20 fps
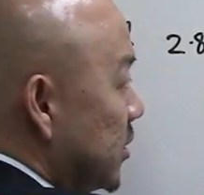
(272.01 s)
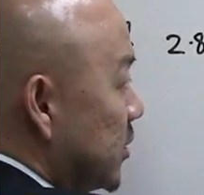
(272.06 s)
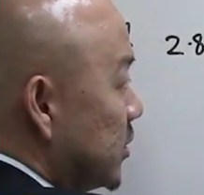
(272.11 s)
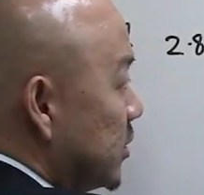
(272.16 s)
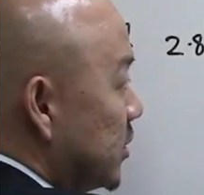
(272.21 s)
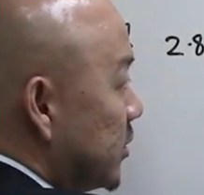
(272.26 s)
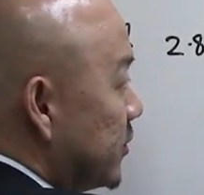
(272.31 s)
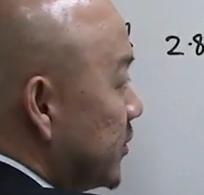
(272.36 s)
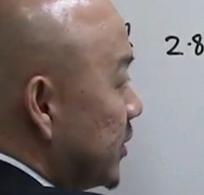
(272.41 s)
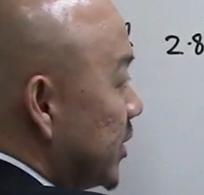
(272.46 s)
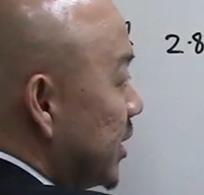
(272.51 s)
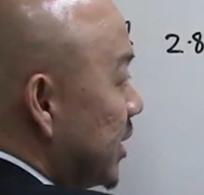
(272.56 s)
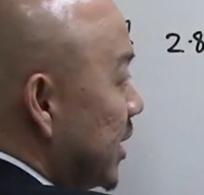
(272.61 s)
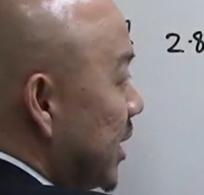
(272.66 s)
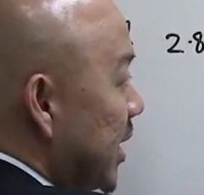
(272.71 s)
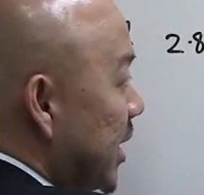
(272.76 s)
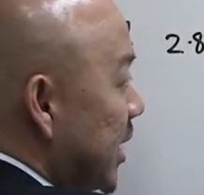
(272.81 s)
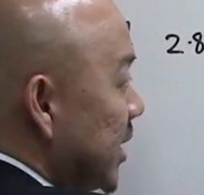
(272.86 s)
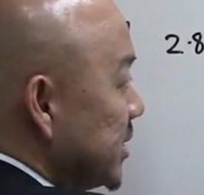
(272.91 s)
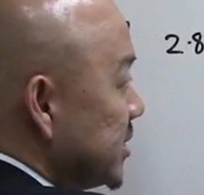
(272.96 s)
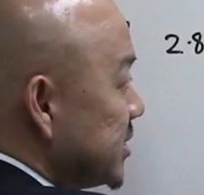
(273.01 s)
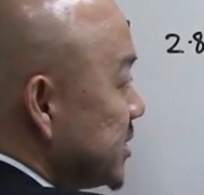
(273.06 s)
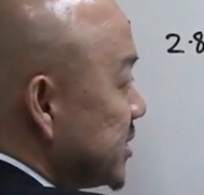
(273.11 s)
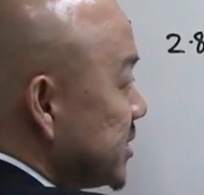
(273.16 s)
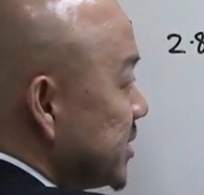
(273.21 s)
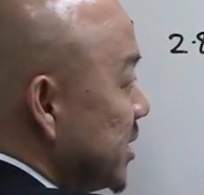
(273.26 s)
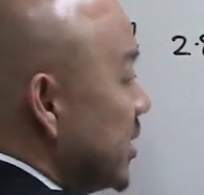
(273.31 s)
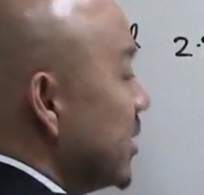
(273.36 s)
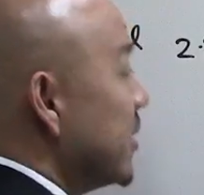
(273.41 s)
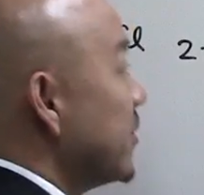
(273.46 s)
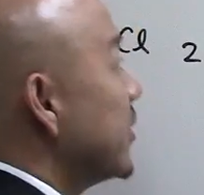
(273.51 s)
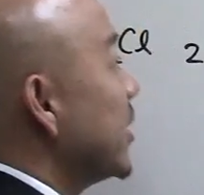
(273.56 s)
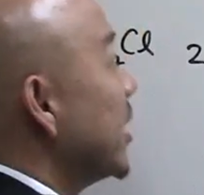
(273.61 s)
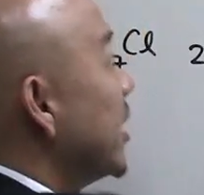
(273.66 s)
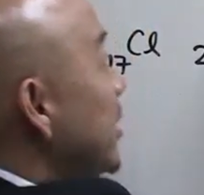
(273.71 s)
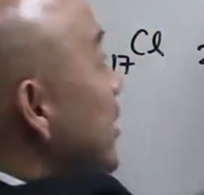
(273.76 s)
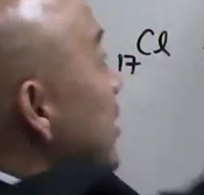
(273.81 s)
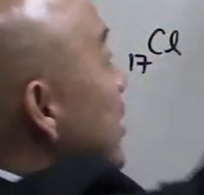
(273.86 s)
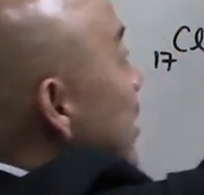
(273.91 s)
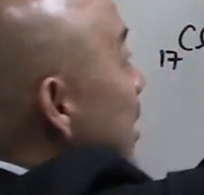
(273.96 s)
You realize
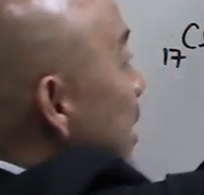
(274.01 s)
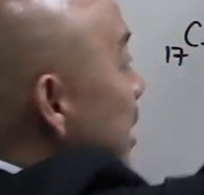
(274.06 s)
that